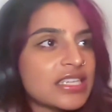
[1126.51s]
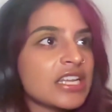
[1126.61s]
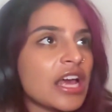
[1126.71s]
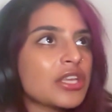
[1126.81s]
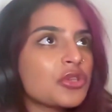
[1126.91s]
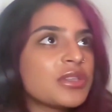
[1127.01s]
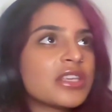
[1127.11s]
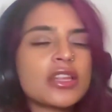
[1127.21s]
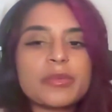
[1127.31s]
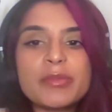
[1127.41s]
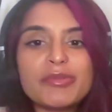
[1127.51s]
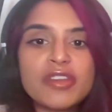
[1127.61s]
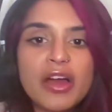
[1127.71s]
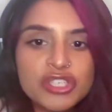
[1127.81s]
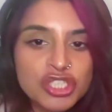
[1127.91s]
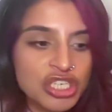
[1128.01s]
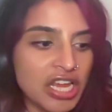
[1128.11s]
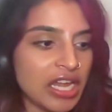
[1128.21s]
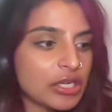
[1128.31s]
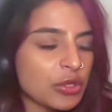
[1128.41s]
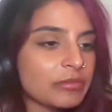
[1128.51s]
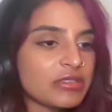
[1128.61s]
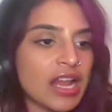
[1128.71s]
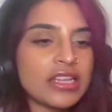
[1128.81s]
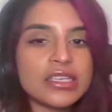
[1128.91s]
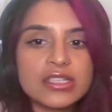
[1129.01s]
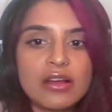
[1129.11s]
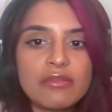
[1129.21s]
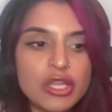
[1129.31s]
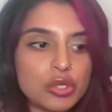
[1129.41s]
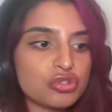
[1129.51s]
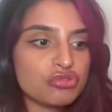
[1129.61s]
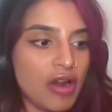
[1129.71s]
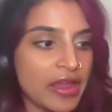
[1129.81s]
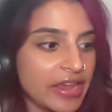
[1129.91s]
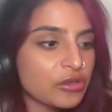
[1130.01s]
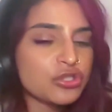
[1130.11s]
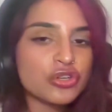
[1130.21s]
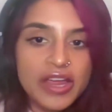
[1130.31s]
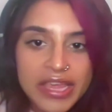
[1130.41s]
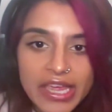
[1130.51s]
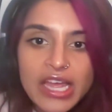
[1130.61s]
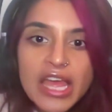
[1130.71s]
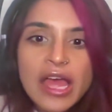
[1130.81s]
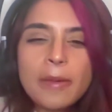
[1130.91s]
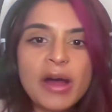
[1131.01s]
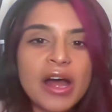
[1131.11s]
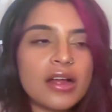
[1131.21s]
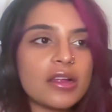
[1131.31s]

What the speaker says: like you see other people flourishing and you keep telling yourself like you're trying, but